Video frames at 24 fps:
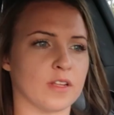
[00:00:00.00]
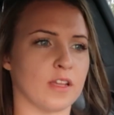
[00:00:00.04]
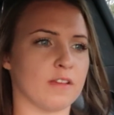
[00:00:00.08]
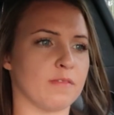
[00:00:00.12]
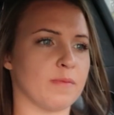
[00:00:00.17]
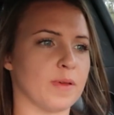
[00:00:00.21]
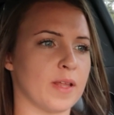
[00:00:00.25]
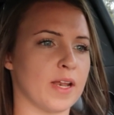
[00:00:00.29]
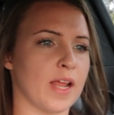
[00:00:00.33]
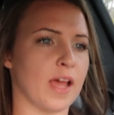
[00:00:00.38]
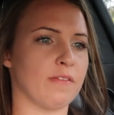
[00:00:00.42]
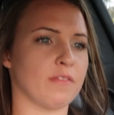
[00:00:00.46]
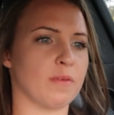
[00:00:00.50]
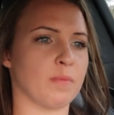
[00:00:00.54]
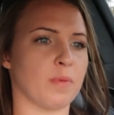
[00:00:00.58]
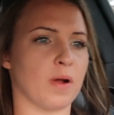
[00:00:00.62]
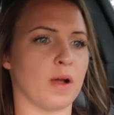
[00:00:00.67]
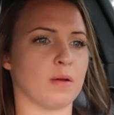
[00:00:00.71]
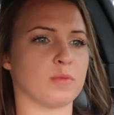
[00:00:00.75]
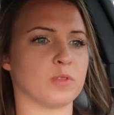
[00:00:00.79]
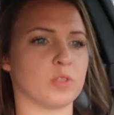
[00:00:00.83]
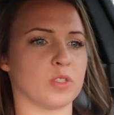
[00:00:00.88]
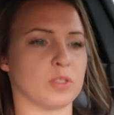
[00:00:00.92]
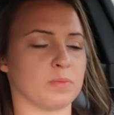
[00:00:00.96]
I've been having
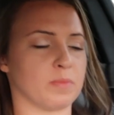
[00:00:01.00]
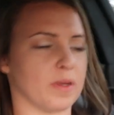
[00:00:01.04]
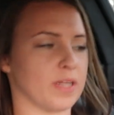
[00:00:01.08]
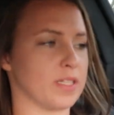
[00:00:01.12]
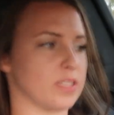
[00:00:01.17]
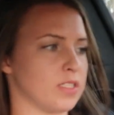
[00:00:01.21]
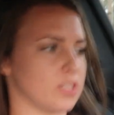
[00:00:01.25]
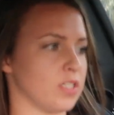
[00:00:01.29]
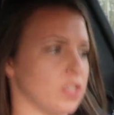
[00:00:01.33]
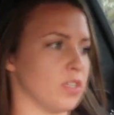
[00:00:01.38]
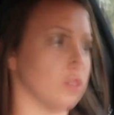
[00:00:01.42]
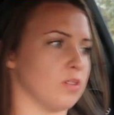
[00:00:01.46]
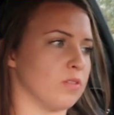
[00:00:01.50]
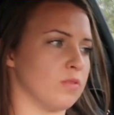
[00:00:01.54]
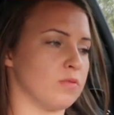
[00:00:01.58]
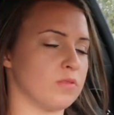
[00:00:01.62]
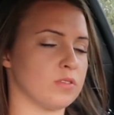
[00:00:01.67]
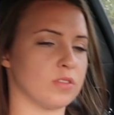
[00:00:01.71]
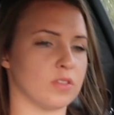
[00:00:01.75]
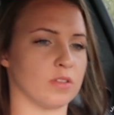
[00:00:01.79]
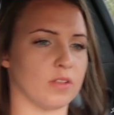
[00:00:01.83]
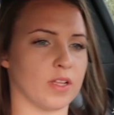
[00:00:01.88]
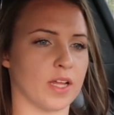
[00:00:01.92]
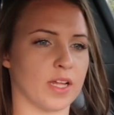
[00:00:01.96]
problems with my
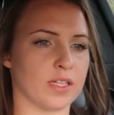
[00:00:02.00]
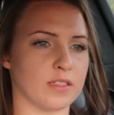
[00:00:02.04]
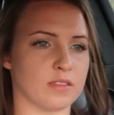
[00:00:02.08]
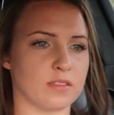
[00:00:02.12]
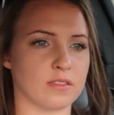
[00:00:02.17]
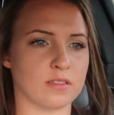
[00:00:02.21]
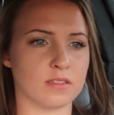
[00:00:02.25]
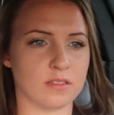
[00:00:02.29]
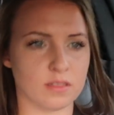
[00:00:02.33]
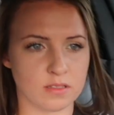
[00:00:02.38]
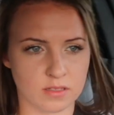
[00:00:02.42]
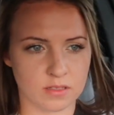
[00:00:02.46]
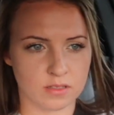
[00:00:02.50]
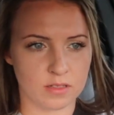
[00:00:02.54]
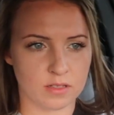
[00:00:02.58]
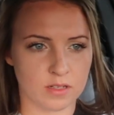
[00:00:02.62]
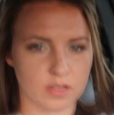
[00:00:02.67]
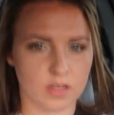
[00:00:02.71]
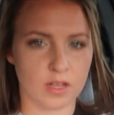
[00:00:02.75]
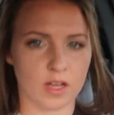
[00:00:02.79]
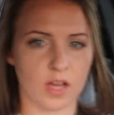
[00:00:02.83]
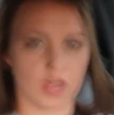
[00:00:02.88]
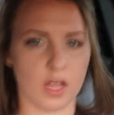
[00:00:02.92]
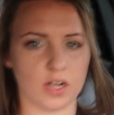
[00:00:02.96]
tune, so that's
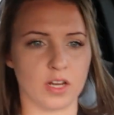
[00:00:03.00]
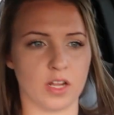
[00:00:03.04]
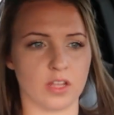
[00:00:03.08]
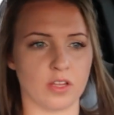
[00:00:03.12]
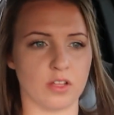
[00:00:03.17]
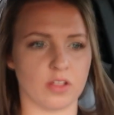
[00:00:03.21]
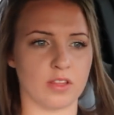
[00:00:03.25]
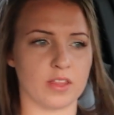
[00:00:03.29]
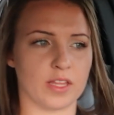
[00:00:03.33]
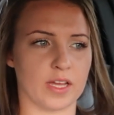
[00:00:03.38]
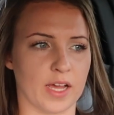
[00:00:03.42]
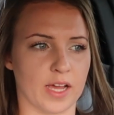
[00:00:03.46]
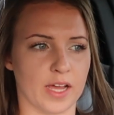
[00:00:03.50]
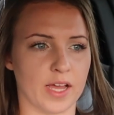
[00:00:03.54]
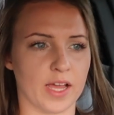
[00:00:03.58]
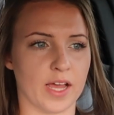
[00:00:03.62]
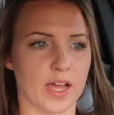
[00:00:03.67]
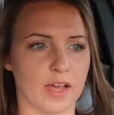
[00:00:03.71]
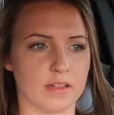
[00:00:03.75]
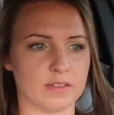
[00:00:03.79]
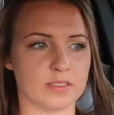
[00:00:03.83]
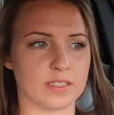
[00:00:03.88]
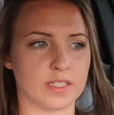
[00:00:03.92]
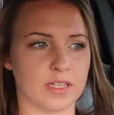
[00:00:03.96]
another thing I
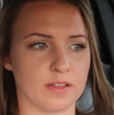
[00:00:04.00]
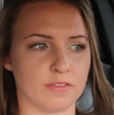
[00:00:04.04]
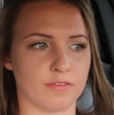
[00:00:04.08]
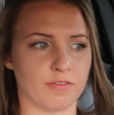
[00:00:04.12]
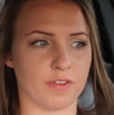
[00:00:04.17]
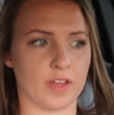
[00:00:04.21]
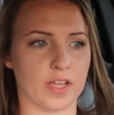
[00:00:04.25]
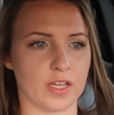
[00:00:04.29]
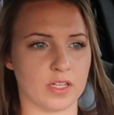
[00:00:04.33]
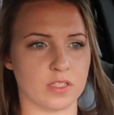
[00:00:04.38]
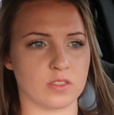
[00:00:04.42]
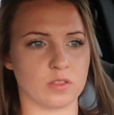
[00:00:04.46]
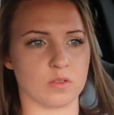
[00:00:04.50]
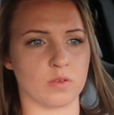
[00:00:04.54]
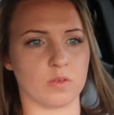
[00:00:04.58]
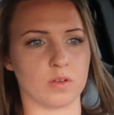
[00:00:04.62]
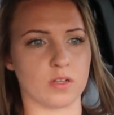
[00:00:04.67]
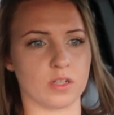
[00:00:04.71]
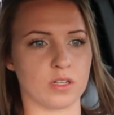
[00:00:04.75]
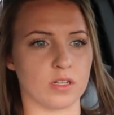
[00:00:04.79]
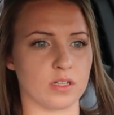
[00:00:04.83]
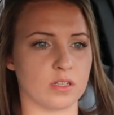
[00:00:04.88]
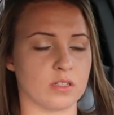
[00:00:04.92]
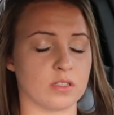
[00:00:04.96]
have to get fixed,
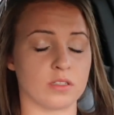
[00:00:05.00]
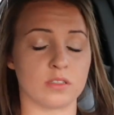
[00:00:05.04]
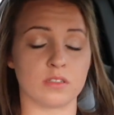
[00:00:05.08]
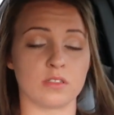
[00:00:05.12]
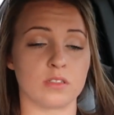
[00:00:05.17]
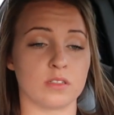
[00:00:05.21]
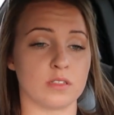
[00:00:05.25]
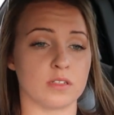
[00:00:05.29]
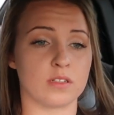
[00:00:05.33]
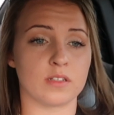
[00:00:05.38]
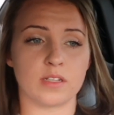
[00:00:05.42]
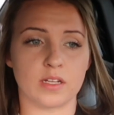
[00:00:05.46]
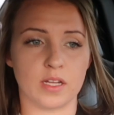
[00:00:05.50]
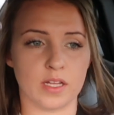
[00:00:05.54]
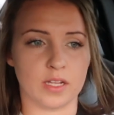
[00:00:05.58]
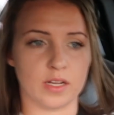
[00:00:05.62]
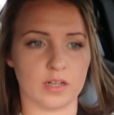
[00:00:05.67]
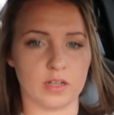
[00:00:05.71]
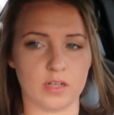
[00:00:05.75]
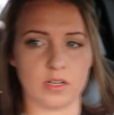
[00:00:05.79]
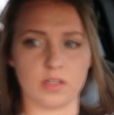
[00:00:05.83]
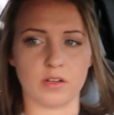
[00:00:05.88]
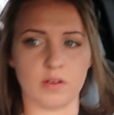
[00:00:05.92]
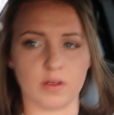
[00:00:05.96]
or
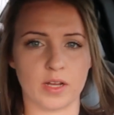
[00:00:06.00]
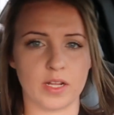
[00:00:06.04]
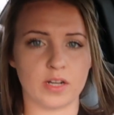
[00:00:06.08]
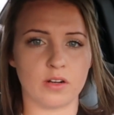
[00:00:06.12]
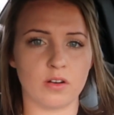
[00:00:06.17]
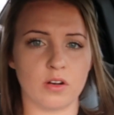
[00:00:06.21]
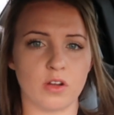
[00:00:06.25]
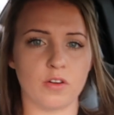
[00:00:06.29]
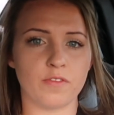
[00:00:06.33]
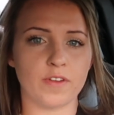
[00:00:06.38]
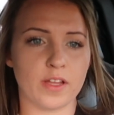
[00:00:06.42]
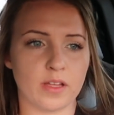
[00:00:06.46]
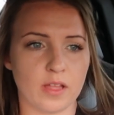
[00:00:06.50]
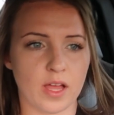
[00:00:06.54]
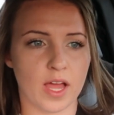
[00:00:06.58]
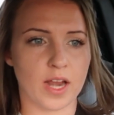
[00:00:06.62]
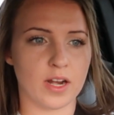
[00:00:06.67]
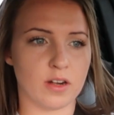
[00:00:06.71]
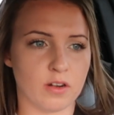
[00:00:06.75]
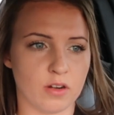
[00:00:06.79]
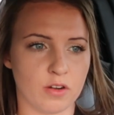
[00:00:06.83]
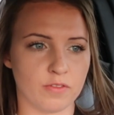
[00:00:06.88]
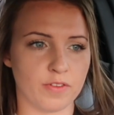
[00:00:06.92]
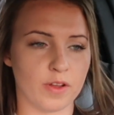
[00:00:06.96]
I don't know.
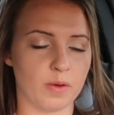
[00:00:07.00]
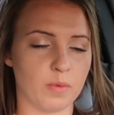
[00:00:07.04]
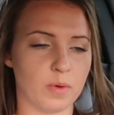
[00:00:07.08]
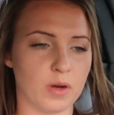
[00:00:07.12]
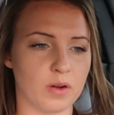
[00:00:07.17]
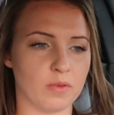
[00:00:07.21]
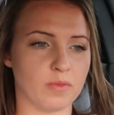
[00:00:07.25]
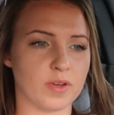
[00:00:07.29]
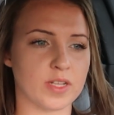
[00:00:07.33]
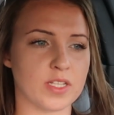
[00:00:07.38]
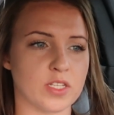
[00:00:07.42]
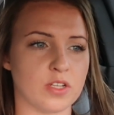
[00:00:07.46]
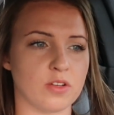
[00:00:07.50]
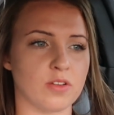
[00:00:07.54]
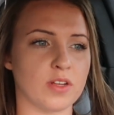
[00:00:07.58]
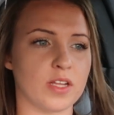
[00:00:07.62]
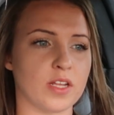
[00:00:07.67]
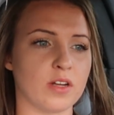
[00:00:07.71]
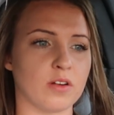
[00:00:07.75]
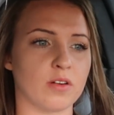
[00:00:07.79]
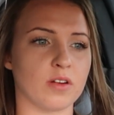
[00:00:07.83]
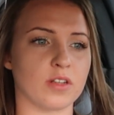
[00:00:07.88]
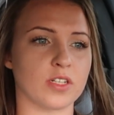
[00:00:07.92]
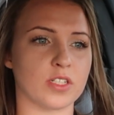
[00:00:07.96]
I don't know if I want to retune
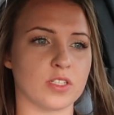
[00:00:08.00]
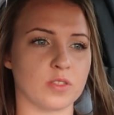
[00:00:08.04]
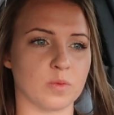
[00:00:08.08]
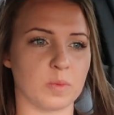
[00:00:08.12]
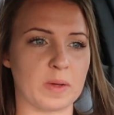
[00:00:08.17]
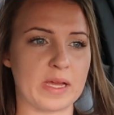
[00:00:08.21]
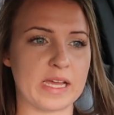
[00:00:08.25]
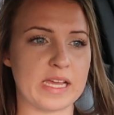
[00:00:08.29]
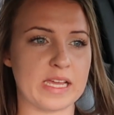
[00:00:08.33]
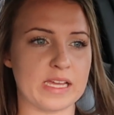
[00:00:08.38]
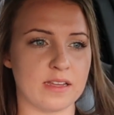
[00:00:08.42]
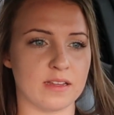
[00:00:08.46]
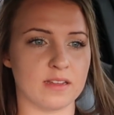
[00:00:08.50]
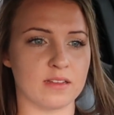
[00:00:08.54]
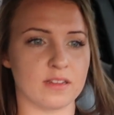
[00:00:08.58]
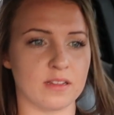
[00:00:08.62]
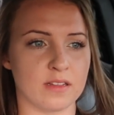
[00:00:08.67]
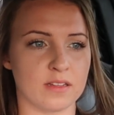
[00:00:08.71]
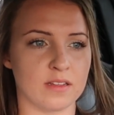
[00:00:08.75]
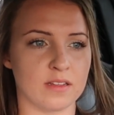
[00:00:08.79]
it or just wait.